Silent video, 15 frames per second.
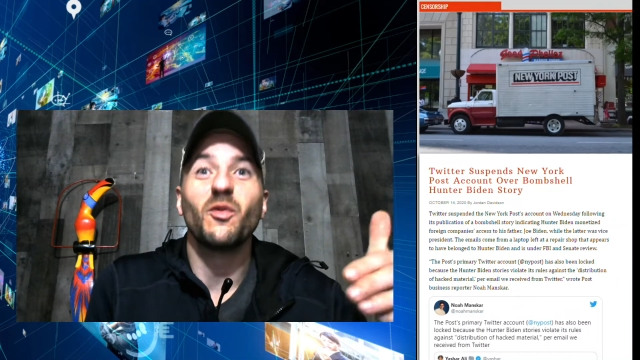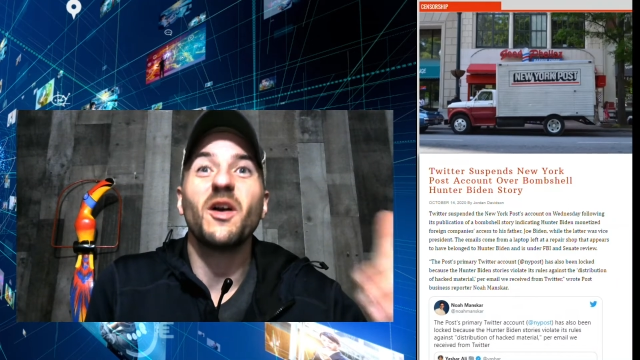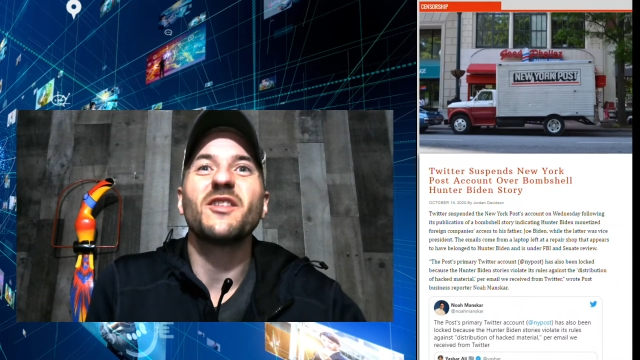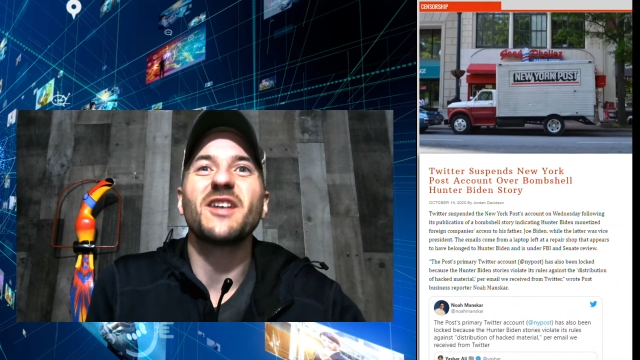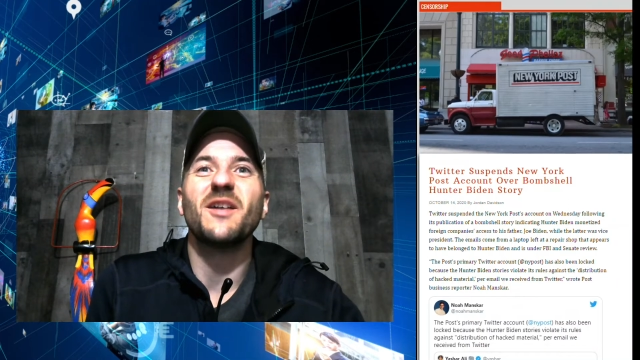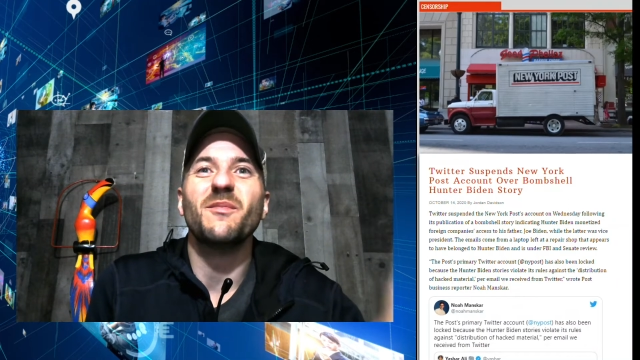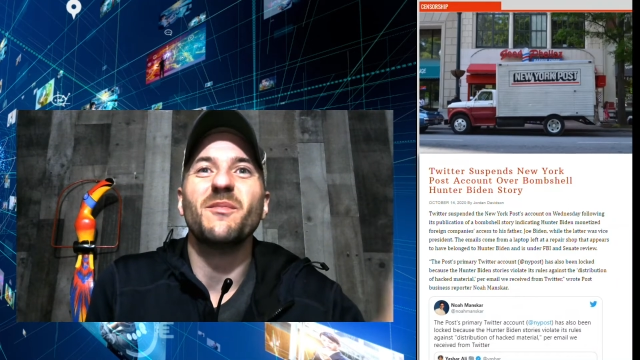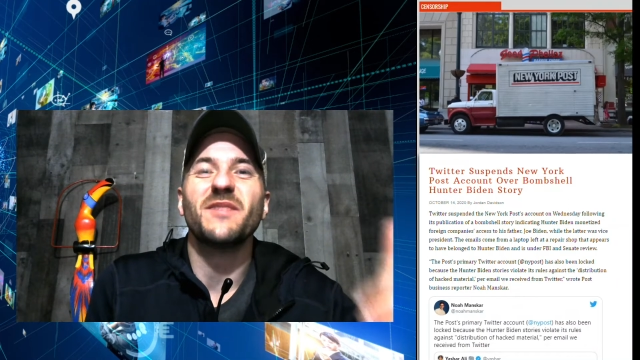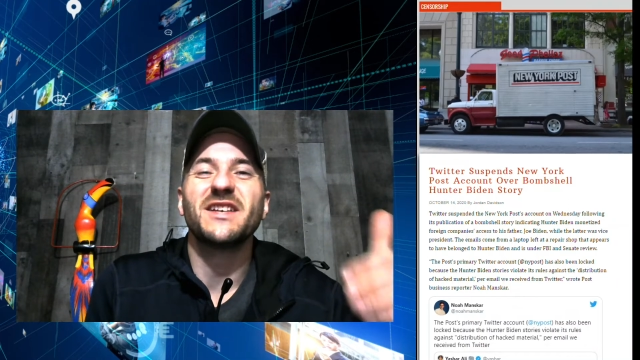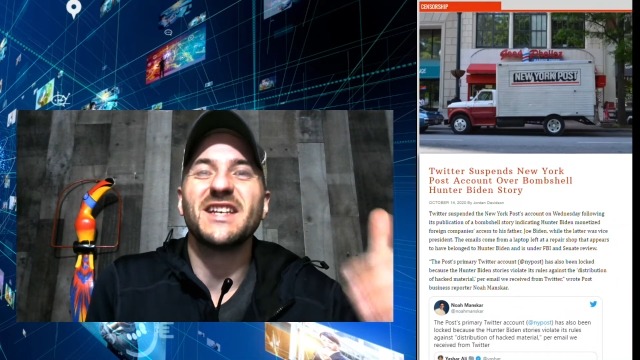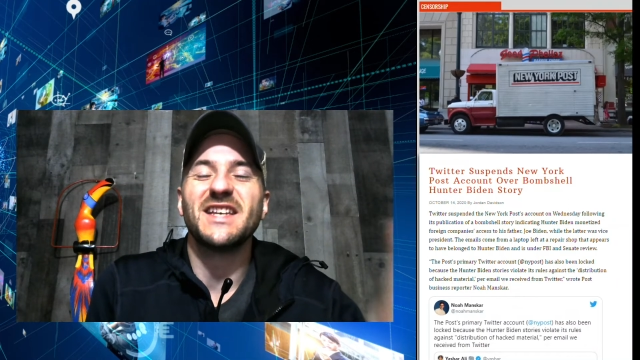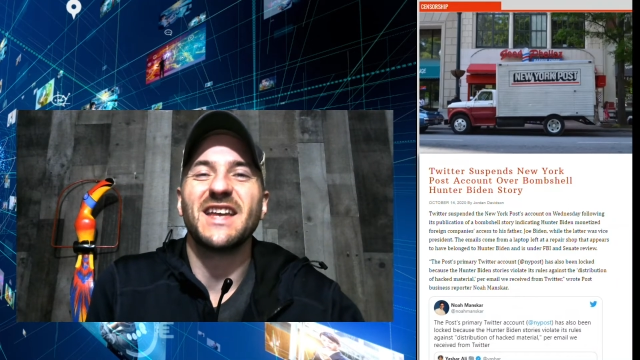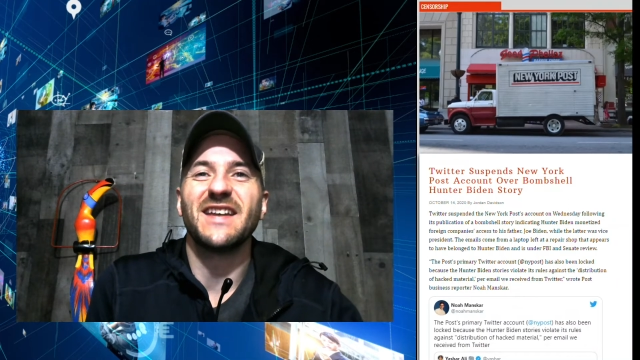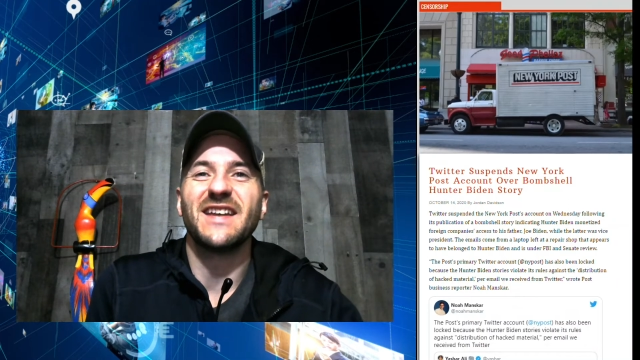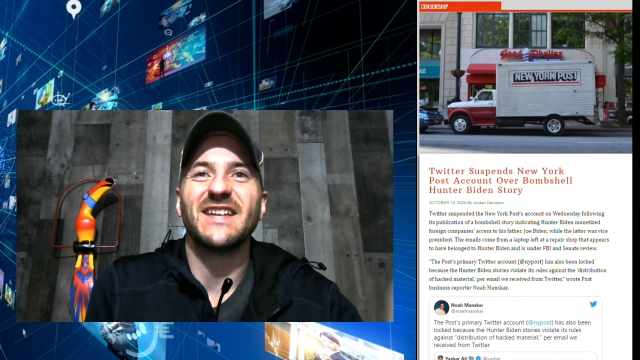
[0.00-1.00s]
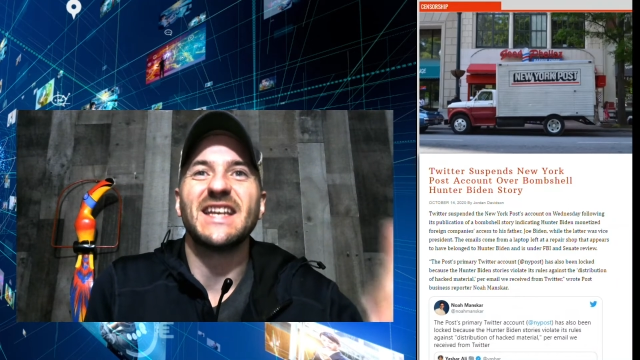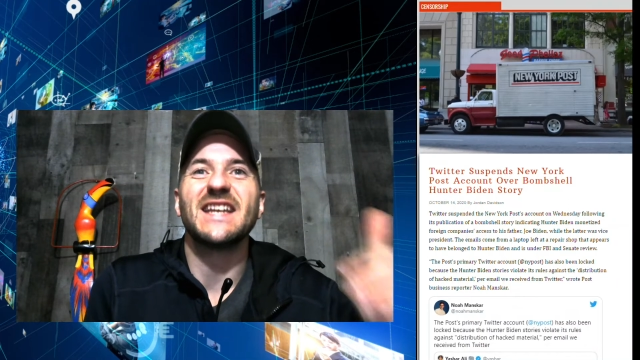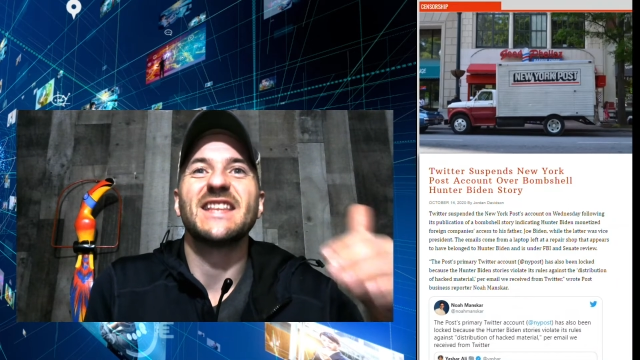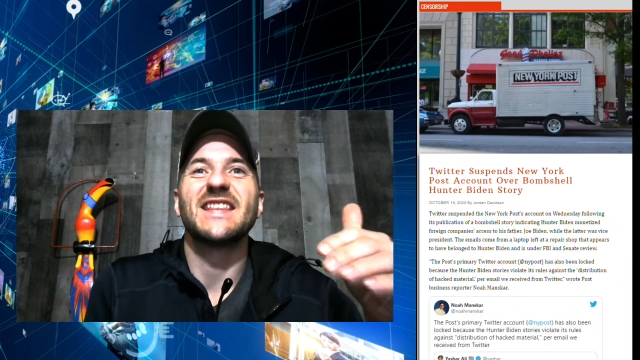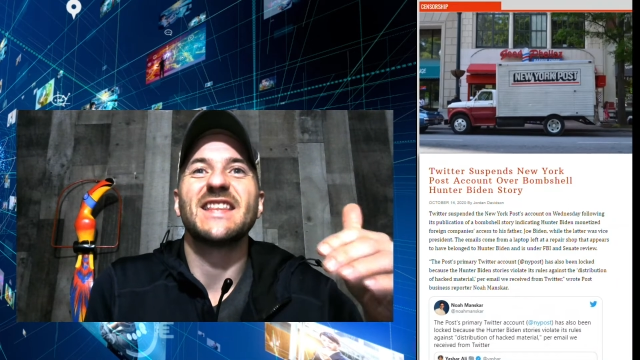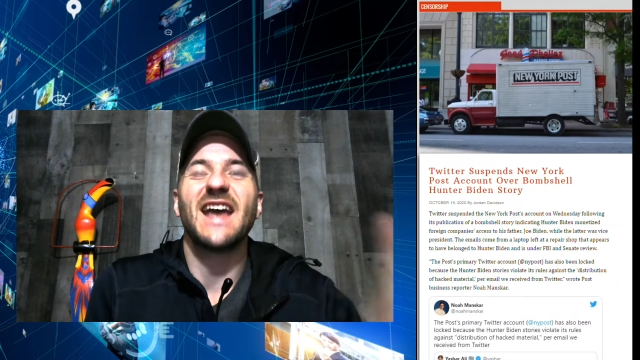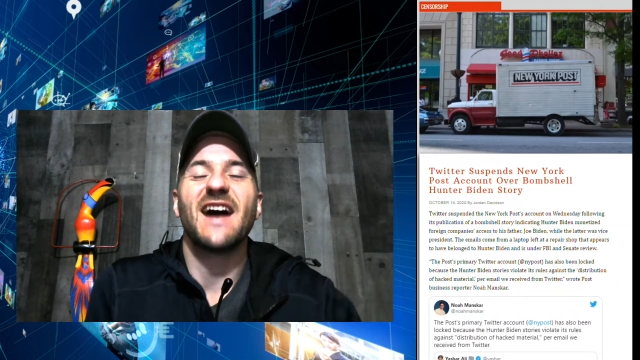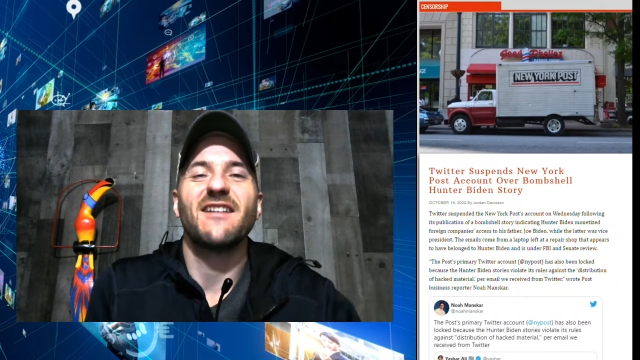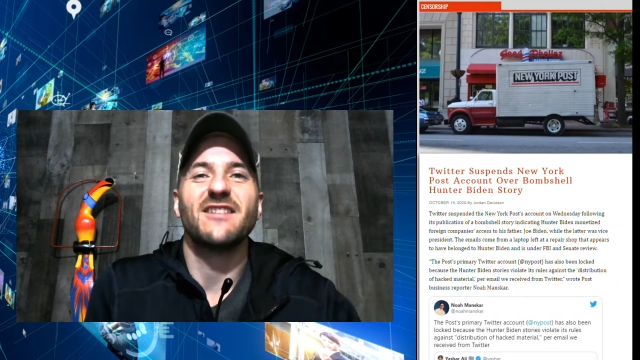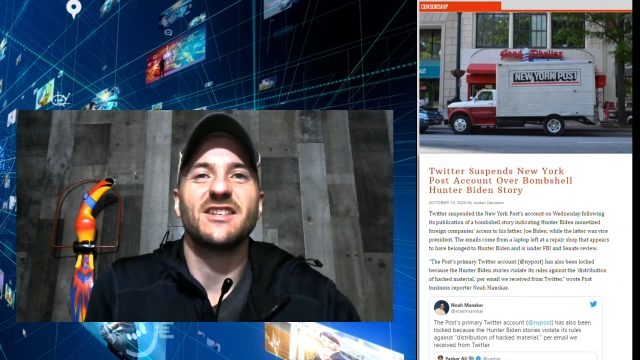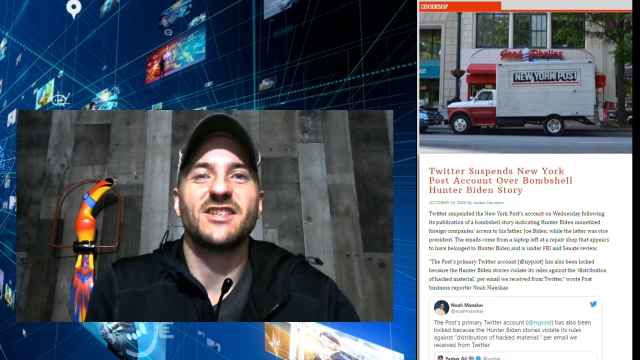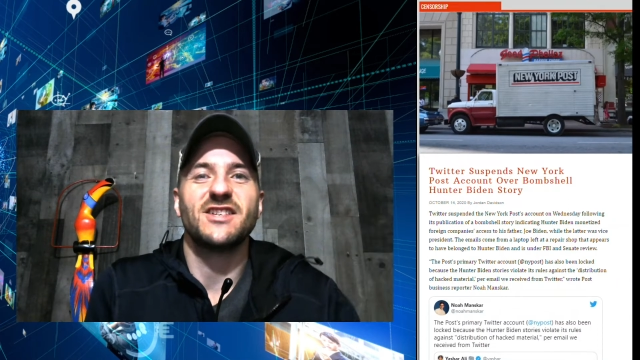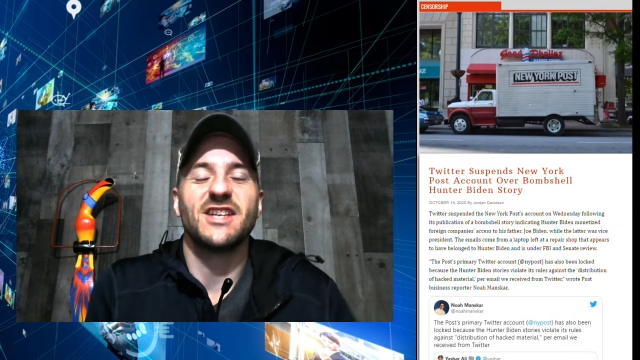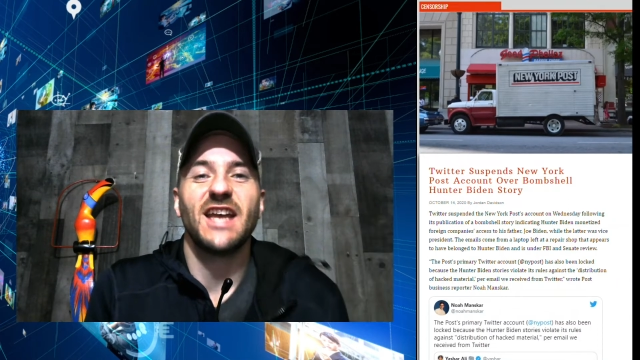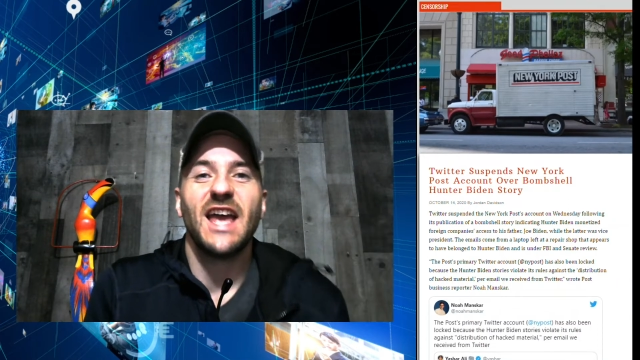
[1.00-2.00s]
Welcome to Daily
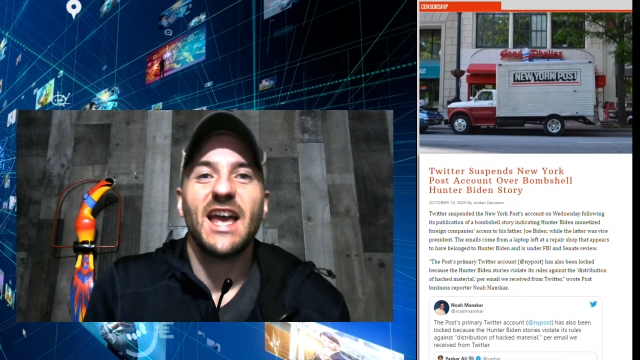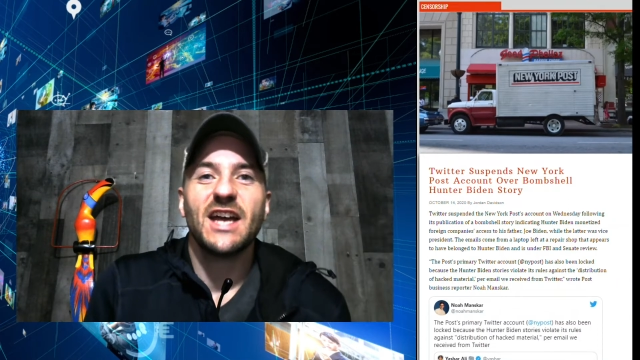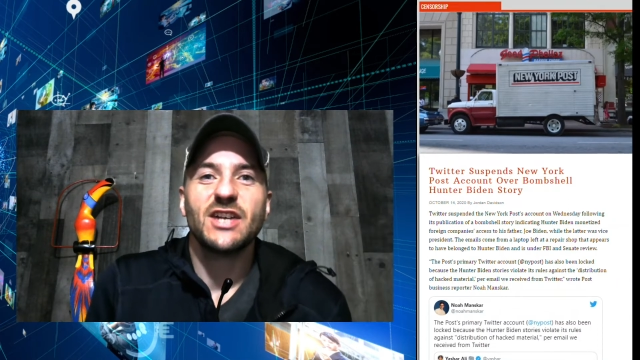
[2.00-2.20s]
Theology.